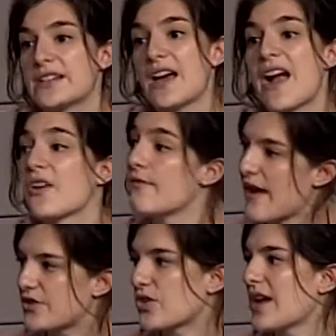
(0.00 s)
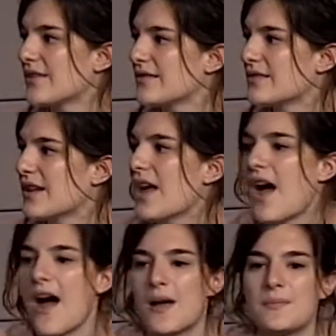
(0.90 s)
to hire a veteran.
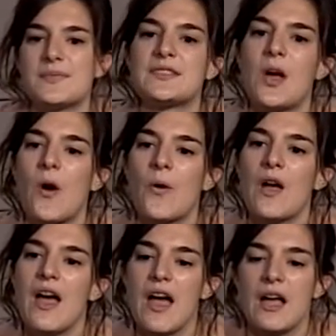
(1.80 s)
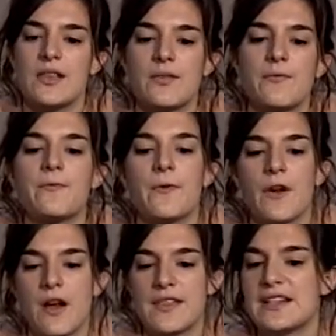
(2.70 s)
Mm-hmm. Um, so, it, for
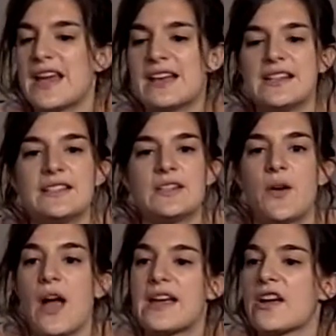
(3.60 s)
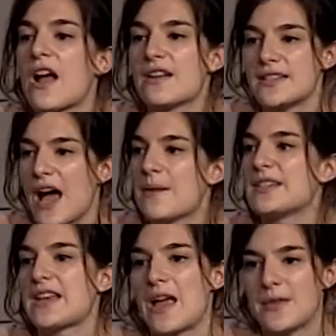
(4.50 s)
the attendees, you know, I hear time
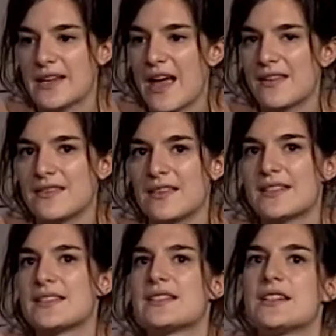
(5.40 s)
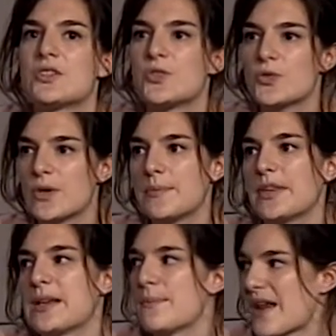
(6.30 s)
and time again that this is an
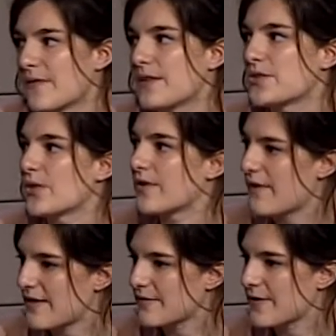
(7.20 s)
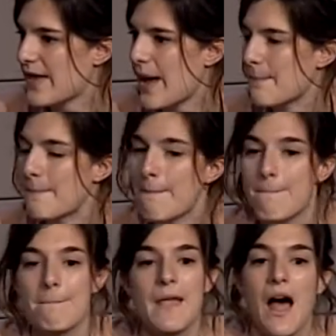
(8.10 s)
extremely beneficial event for them.
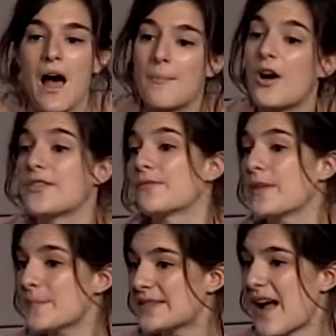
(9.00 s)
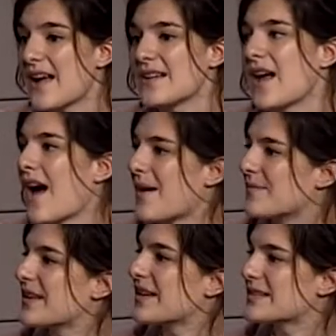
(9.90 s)
Um, on the flip side,
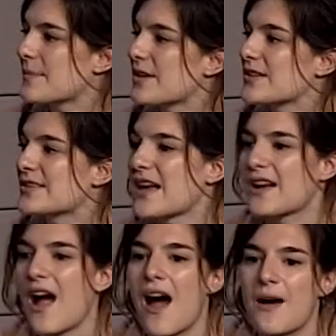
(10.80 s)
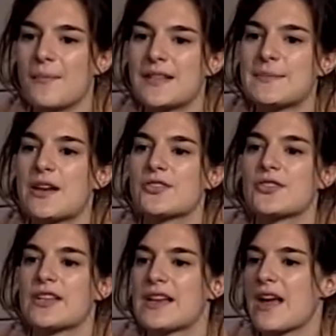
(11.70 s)
um, the exhibitors that come,
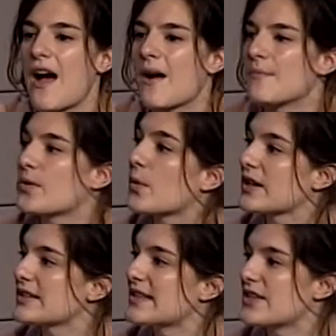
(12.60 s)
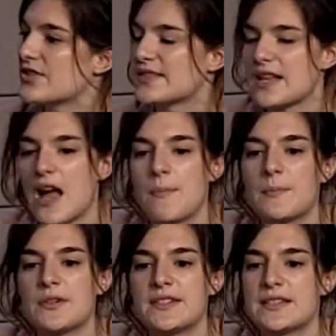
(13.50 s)
especially um, the organizations that come
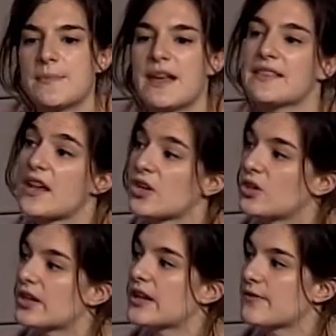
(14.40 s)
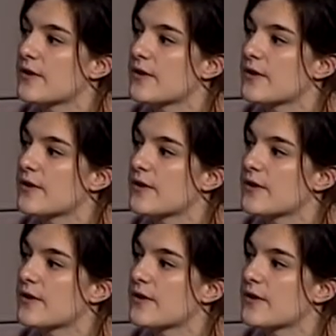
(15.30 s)
and participate that are looking for